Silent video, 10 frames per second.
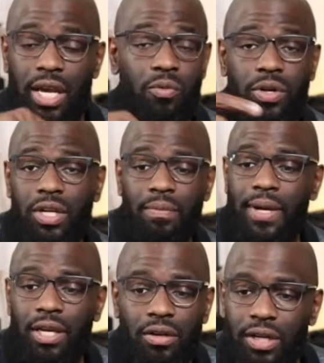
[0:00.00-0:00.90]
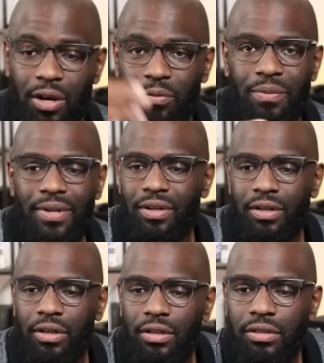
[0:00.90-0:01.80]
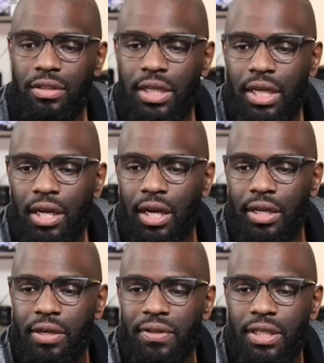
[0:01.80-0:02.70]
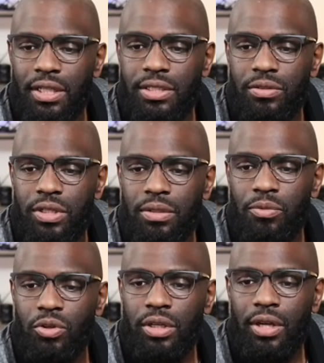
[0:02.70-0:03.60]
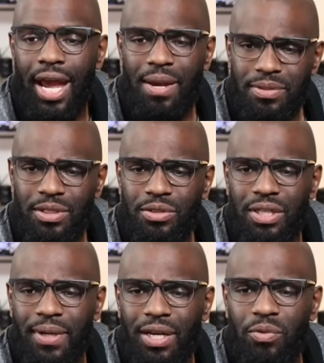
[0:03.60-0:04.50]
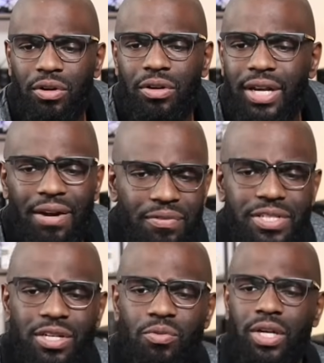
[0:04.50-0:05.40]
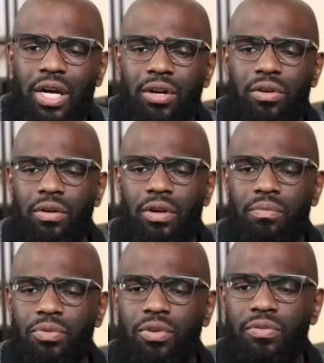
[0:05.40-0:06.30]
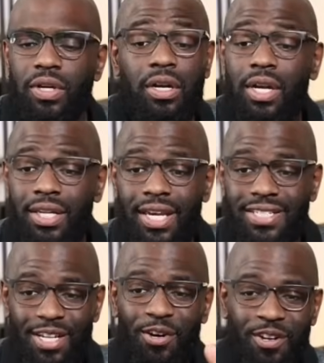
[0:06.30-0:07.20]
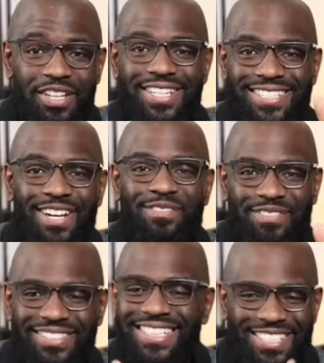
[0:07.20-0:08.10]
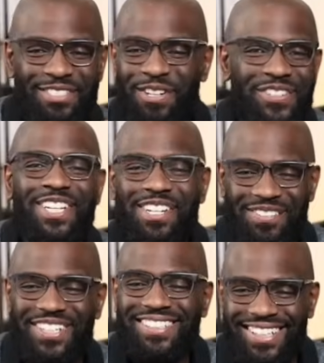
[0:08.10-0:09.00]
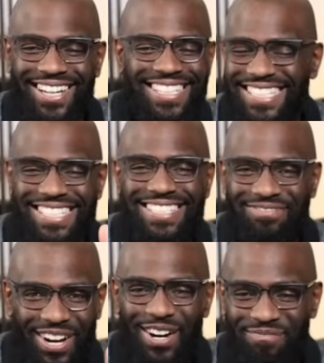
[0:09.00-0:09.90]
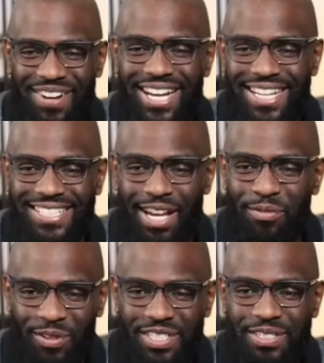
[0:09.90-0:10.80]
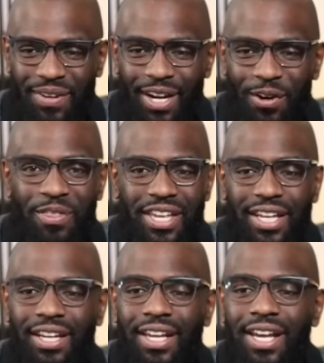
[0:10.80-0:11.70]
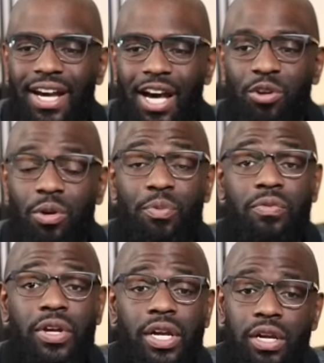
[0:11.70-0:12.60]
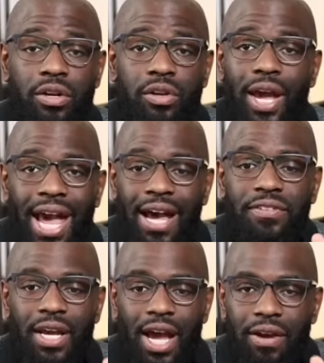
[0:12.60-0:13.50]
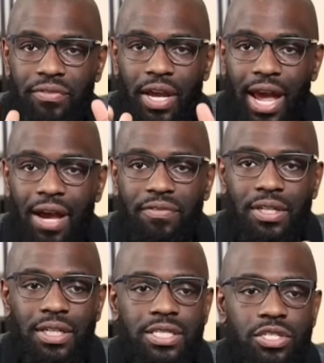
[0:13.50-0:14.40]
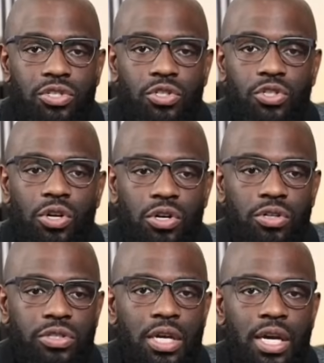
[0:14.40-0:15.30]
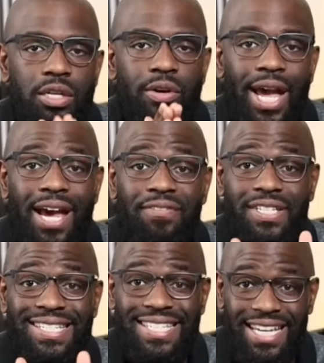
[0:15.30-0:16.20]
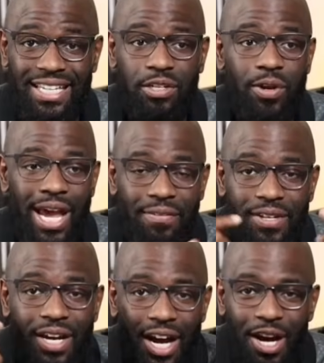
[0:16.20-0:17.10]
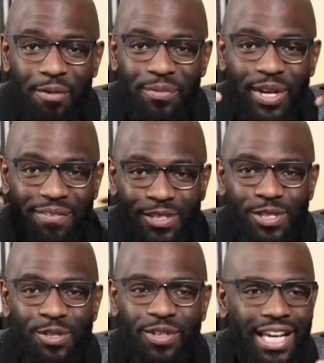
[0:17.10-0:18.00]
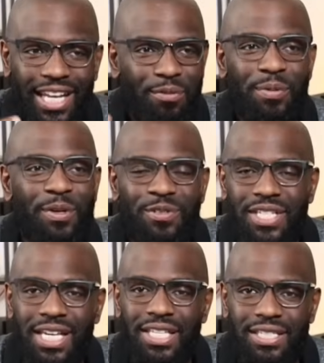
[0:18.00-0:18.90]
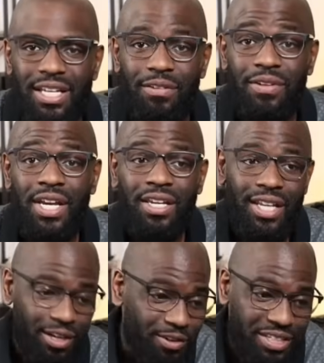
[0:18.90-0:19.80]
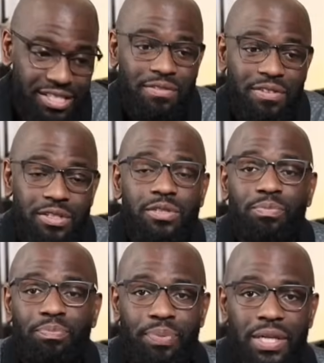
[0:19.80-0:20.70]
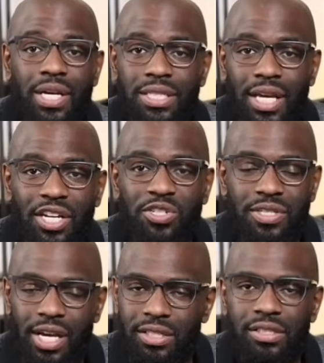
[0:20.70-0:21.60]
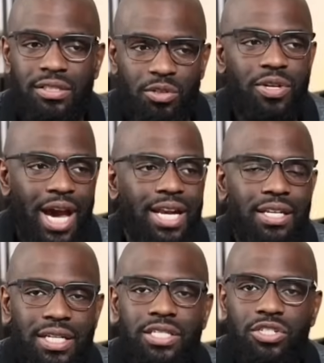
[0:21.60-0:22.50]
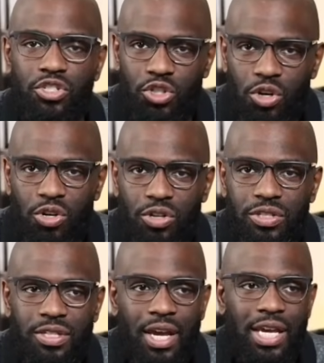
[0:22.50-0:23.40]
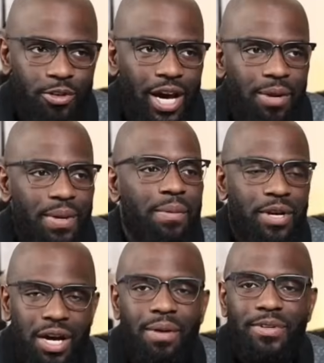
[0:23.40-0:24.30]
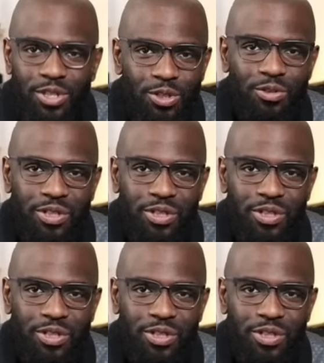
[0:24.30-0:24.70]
We can come back on. I don't want to be on here long. Definitely need to tune in more. Absolutely, man. We're on every single week. How do we improve your ear? Yeah, see, all of this stuff, this is what we talk about. Like, this is my example. This is my whole thing. How do you improve your ear? You have to listen to songs. You have to sing. You have to hum. You have to tune. Like, a lot of people don't say this stuff. Like, oh, they just gave you these BS exercises. You got to listen to songs. You got to be able to hum a tune.